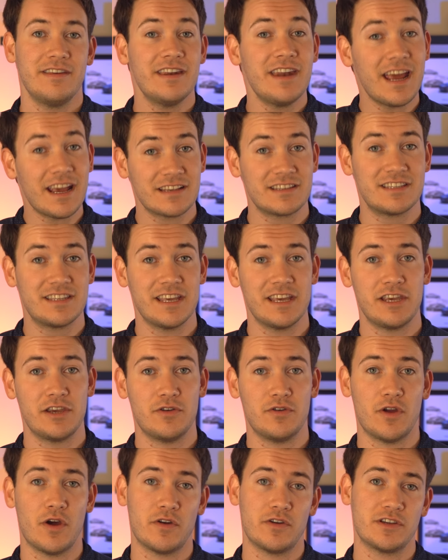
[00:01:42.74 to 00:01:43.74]
The next thing
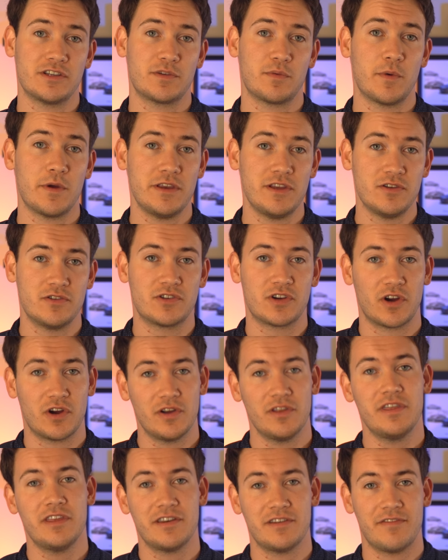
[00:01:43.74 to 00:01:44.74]
you notice when you
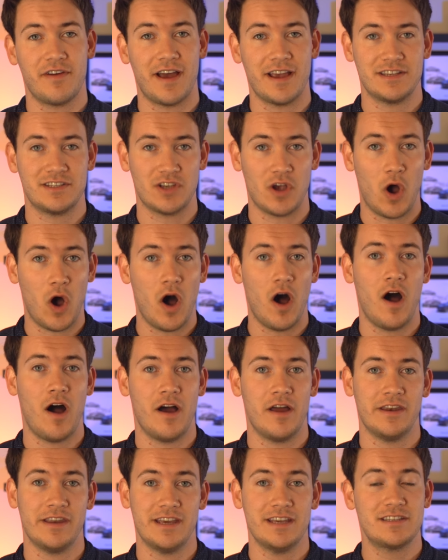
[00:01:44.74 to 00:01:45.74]
turn the device
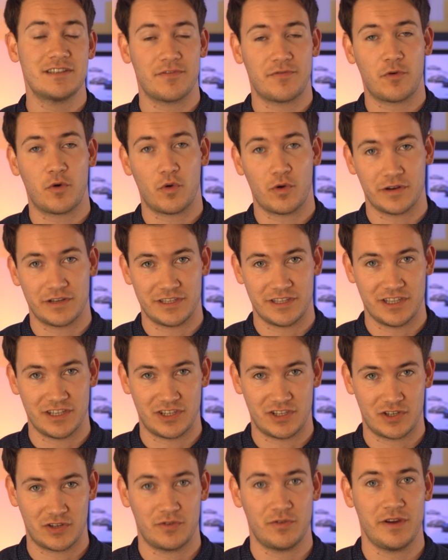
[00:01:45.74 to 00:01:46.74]
on is of course the
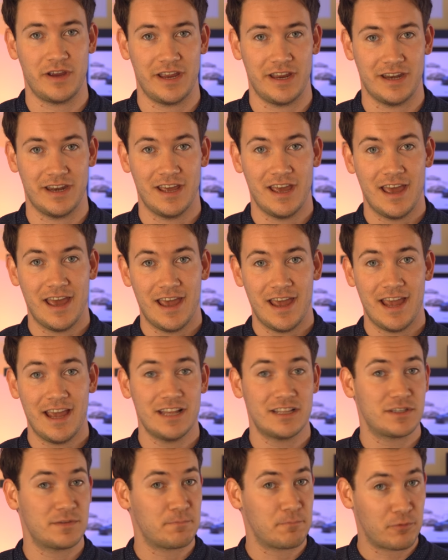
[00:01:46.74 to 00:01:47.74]
screen.
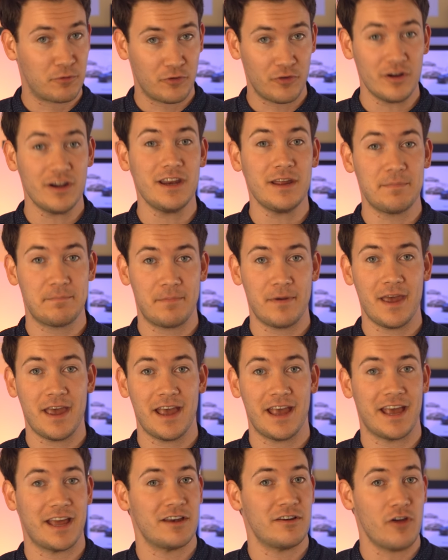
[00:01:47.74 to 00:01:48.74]
It's pretty
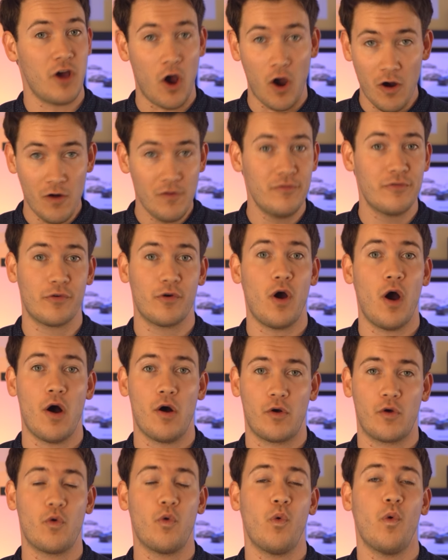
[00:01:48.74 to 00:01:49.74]
big and
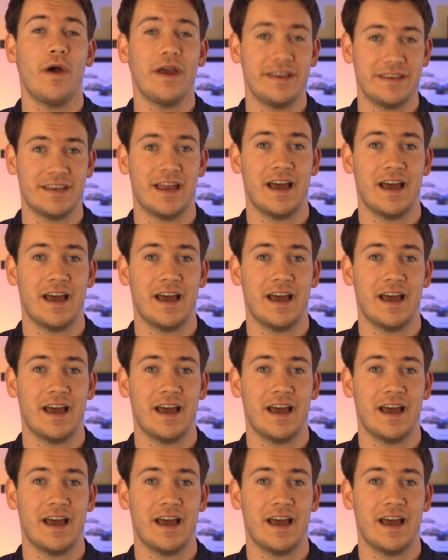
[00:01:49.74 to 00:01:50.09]
overall quite